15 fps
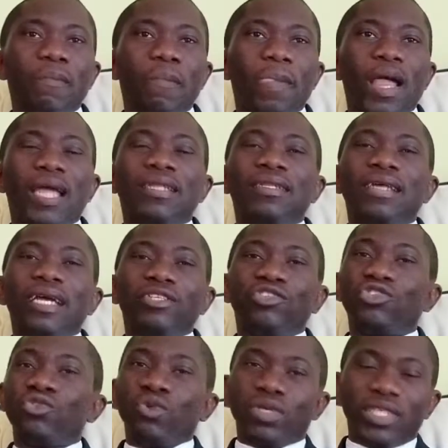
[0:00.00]
And that
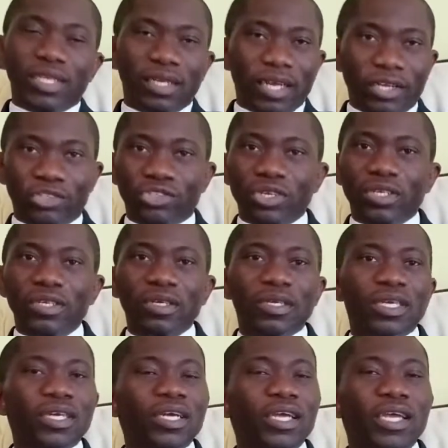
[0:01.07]
shook the nation.
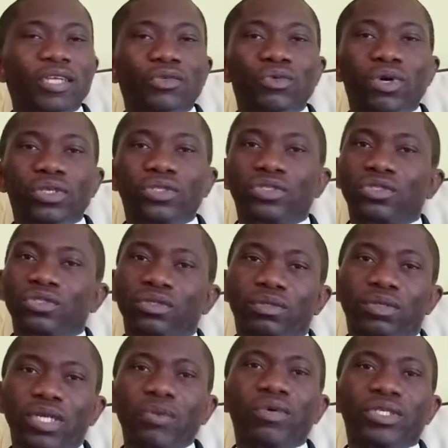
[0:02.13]
It was
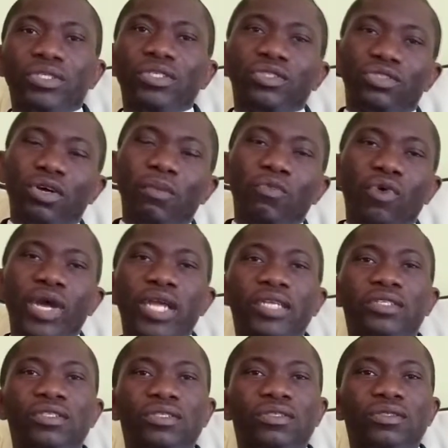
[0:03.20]
in some
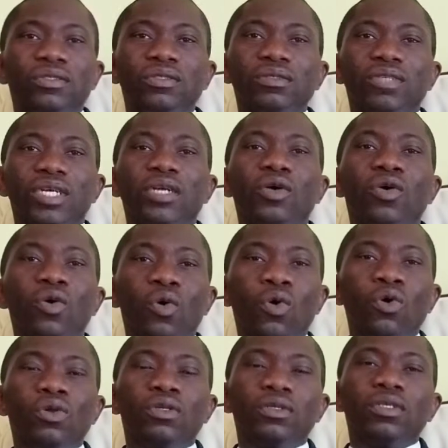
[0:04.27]
ways a
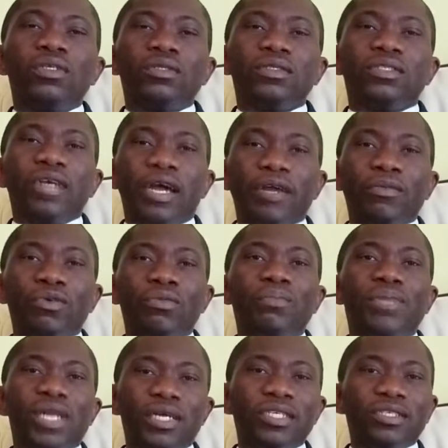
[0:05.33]
whole terrible,
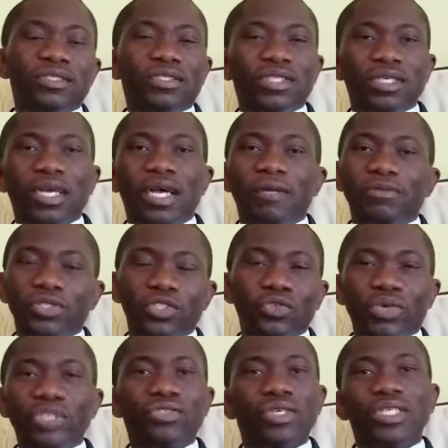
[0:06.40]
bloody
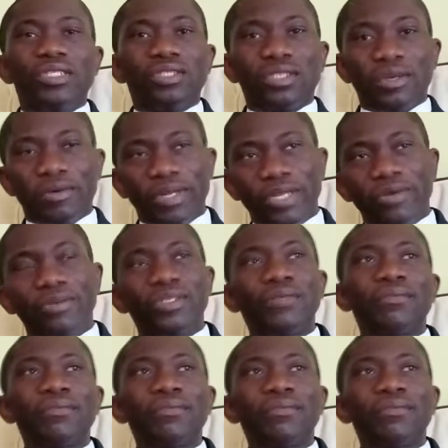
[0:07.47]
situation in Sierra Leone.